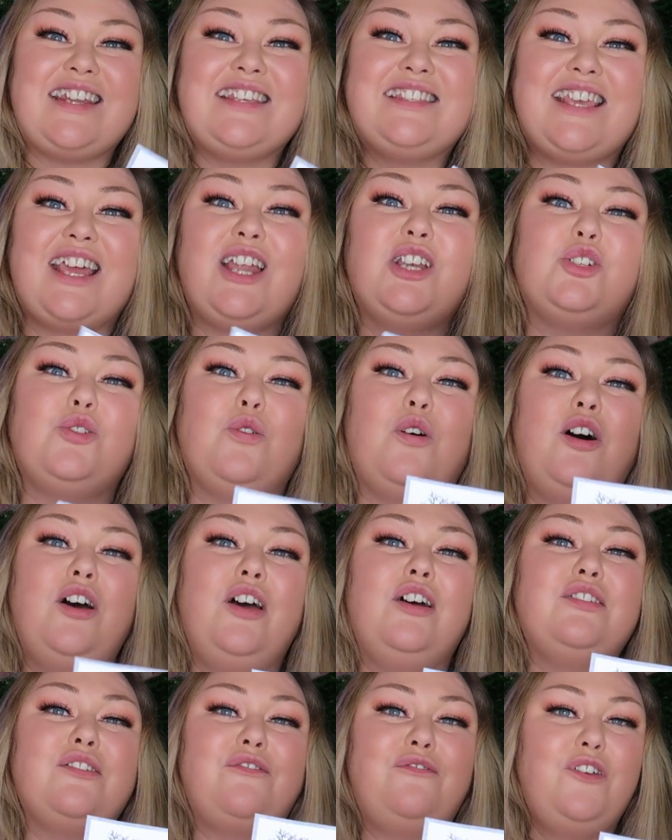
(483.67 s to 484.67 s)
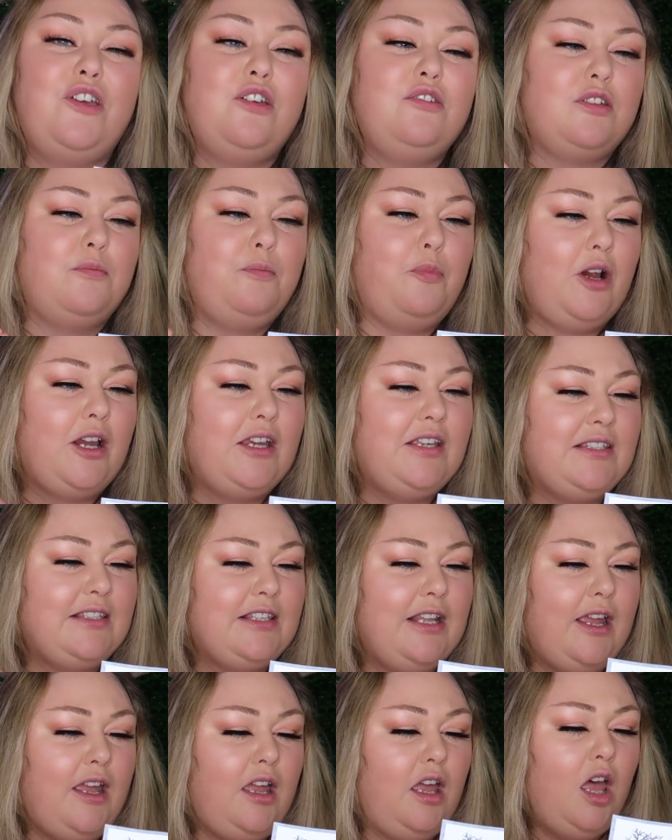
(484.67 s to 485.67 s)
essential oil diffuser
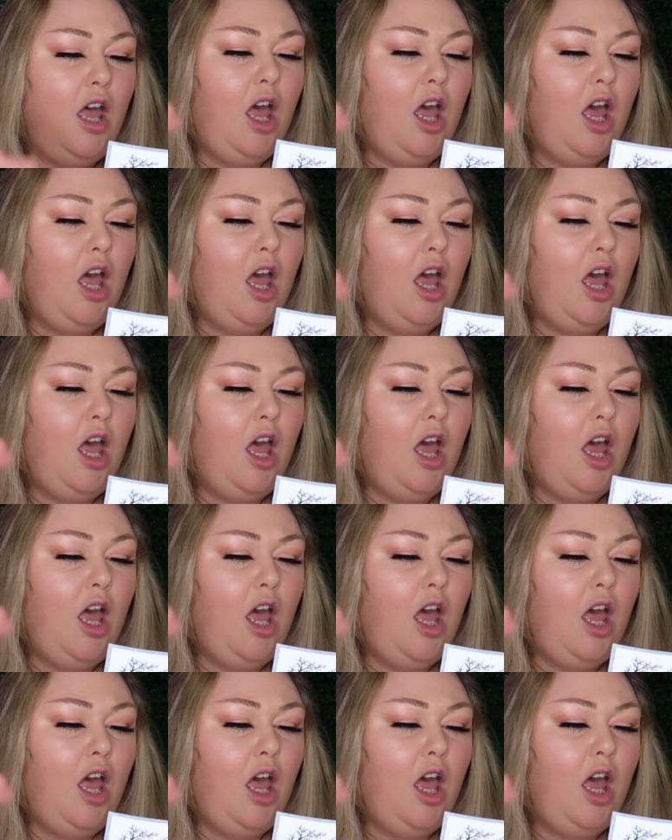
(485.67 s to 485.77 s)
bracelet.